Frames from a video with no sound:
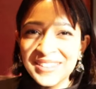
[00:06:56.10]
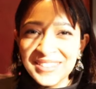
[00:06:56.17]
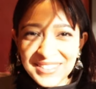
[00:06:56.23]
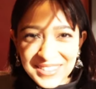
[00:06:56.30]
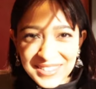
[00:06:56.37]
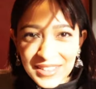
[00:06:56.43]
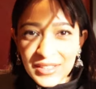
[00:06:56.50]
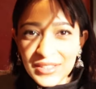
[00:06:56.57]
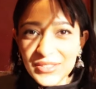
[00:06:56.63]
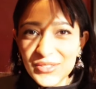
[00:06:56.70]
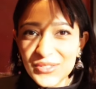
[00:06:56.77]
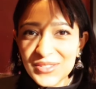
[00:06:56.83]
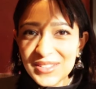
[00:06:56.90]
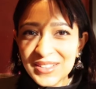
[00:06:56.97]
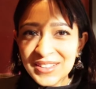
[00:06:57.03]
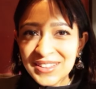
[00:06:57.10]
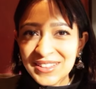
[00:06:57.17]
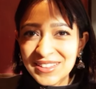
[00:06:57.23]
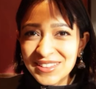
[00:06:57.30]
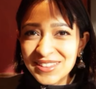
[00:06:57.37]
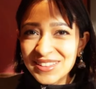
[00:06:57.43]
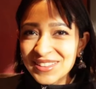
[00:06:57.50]
You almost
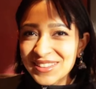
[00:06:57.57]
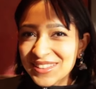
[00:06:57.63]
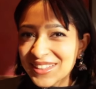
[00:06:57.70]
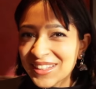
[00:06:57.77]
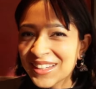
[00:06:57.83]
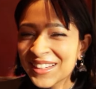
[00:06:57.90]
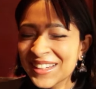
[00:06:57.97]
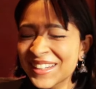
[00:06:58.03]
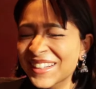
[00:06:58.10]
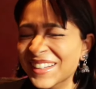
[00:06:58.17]
sanitized my croissant.